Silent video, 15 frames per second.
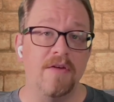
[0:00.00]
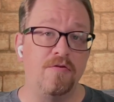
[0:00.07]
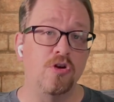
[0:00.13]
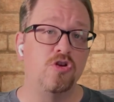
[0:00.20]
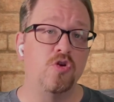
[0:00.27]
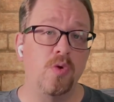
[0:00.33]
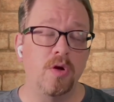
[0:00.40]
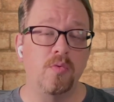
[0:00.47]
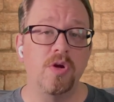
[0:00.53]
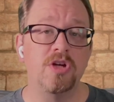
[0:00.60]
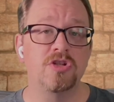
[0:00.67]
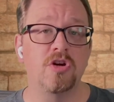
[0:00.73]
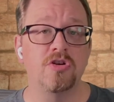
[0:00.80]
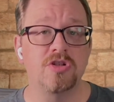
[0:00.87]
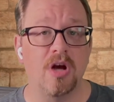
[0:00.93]
you're doing
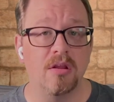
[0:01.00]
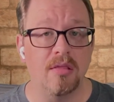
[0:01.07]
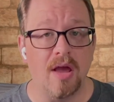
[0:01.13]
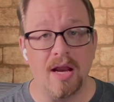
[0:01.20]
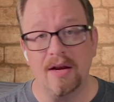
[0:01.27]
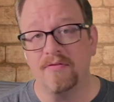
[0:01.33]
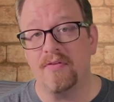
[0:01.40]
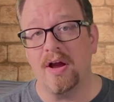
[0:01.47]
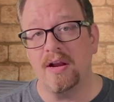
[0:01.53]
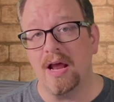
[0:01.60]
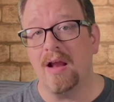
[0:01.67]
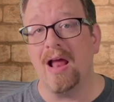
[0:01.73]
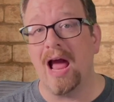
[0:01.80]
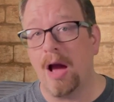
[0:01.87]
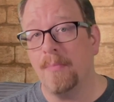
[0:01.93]
research online to find
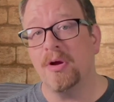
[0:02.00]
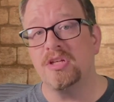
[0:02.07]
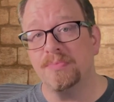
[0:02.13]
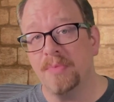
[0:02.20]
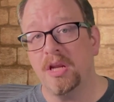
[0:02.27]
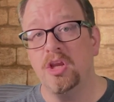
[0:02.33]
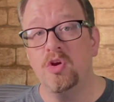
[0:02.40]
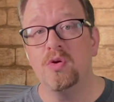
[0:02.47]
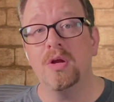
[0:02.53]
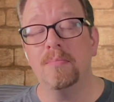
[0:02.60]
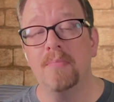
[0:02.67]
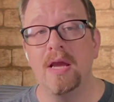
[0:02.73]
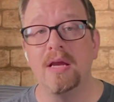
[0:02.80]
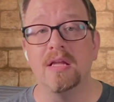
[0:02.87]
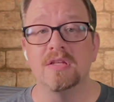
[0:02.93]
out how much money you can
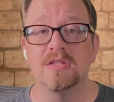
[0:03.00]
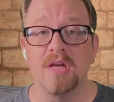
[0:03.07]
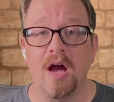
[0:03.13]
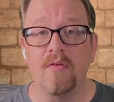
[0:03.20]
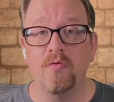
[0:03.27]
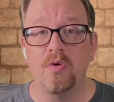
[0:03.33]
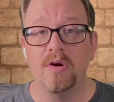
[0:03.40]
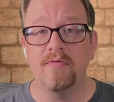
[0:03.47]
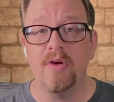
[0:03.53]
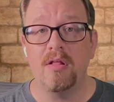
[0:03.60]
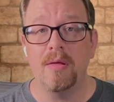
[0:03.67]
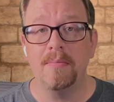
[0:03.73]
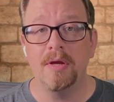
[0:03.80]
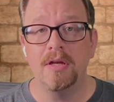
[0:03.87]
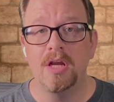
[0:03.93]
make in software
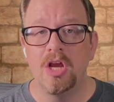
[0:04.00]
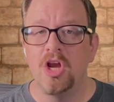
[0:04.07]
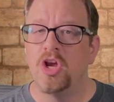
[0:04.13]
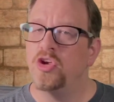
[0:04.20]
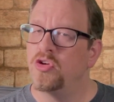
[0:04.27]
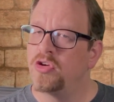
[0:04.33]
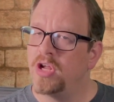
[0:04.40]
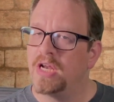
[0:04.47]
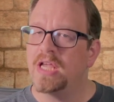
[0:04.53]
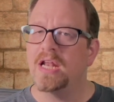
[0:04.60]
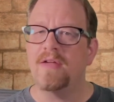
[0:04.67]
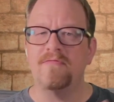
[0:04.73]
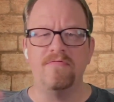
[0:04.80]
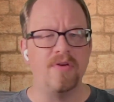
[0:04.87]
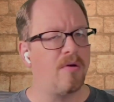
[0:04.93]
development, you're going to get a
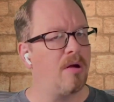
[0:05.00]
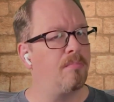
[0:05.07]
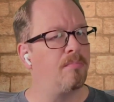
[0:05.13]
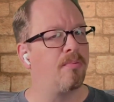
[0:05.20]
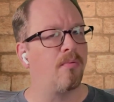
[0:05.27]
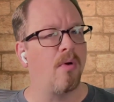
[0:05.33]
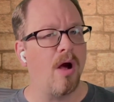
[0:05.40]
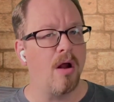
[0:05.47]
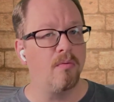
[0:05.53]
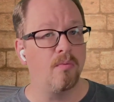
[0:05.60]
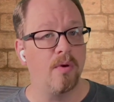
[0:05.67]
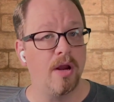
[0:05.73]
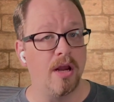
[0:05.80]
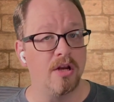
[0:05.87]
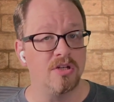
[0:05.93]
very broad
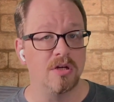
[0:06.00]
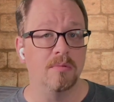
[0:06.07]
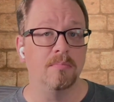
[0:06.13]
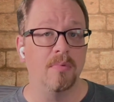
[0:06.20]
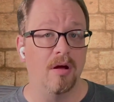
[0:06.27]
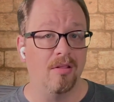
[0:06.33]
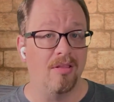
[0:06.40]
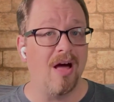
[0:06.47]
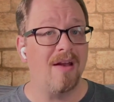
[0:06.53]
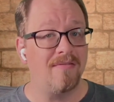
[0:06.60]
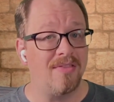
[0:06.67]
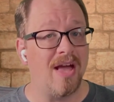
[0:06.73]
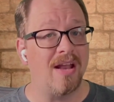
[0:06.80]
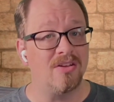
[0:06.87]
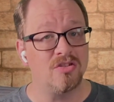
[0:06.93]
range. And a lot of
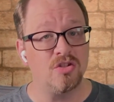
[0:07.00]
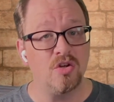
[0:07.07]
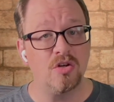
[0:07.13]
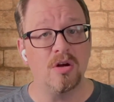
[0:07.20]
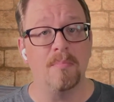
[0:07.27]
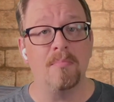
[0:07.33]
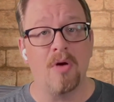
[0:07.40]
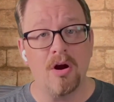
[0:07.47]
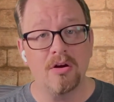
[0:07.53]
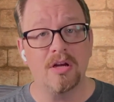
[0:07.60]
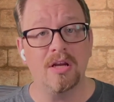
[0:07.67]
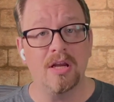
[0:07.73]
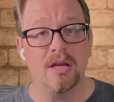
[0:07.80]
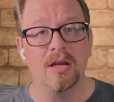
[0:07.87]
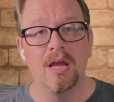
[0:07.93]
that is due to
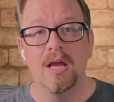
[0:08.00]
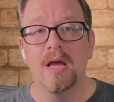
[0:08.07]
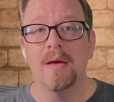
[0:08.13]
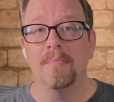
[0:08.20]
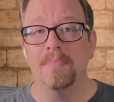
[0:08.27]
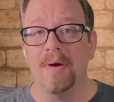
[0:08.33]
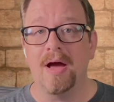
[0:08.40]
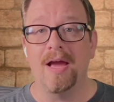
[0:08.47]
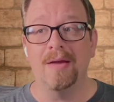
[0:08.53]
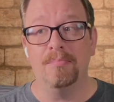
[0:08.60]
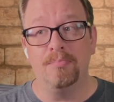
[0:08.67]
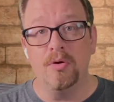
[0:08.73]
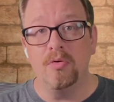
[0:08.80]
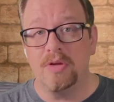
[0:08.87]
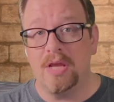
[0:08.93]
marketing by
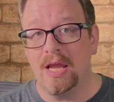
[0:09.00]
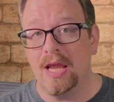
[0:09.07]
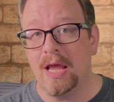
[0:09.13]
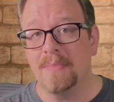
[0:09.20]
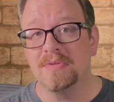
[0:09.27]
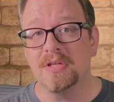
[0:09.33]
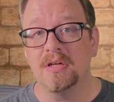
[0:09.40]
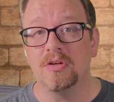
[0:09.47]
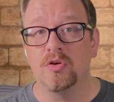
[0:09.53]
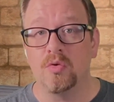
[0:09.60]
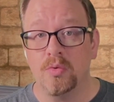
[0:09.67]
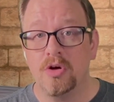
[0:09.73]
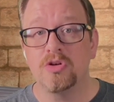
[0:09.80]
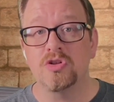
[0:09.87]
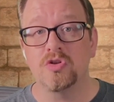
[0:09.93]
boot camps and
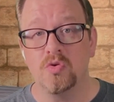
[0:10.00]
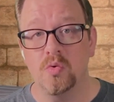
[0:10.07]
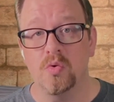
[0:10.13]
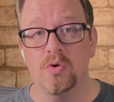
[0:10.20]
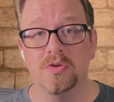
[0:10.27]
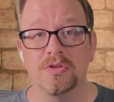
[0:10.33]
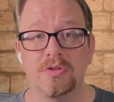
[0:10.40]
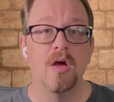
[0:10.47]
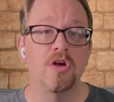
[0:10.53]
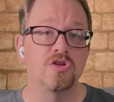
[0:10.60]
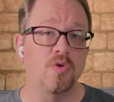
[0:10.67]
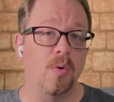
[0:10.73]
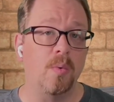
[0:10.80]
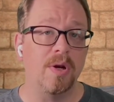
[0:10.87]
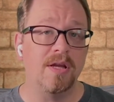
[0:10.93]
career schools. So
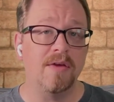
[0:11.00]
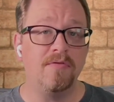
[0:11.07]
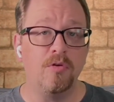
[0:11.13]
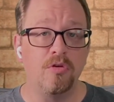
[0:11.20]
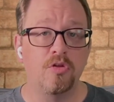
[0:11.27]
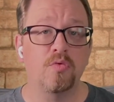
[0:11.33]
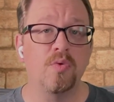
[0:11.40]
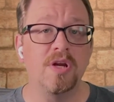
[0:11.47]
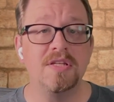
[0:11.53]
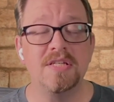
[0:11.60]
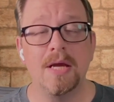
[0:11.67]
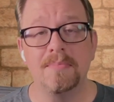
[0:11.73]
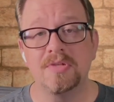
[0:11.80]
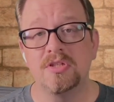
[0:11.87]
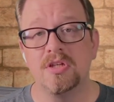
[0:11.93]
I want to give you three
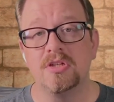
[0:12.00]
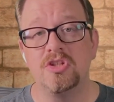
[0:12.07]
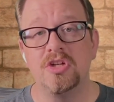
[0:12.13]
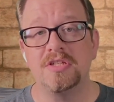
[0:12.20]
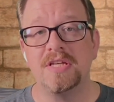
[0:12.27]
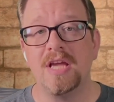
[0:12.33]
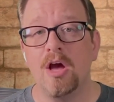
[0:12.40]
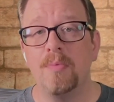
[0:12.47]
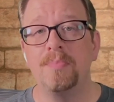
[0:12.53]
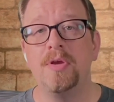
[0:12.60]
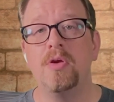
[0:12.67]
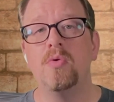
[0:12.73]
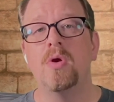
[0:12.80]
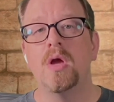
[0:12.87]
tips to just help you